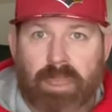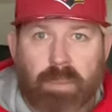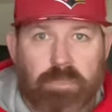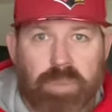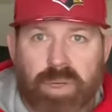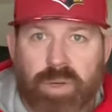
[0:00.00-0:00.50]

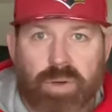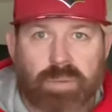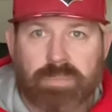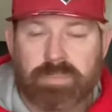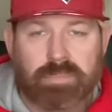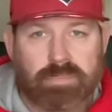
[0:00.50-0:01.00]

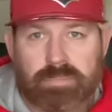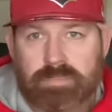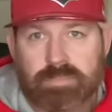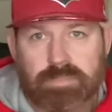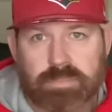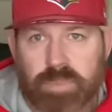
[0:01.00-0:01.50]
pure,
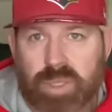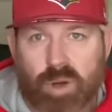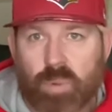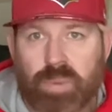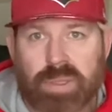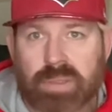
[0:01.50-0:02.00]
pure
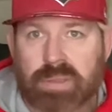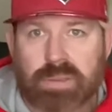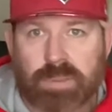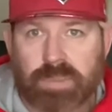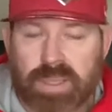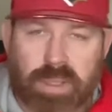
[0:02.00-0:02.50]
opiates.
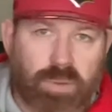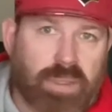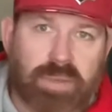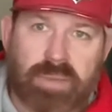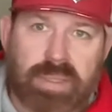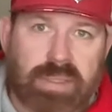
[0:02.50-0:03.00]
I mean, they were
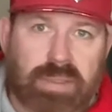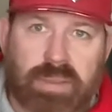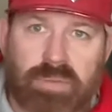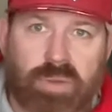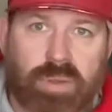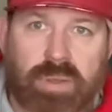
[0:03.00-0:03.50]
delivering this, they
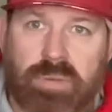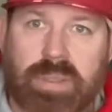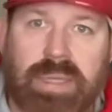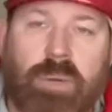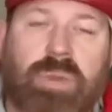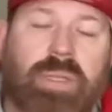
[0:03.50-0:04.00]
were,
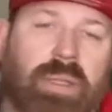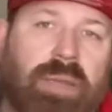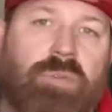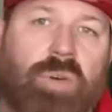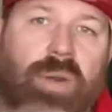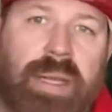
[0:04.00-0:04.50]
they were
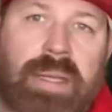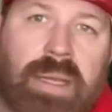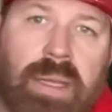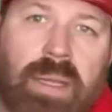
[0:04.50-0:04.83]
delivering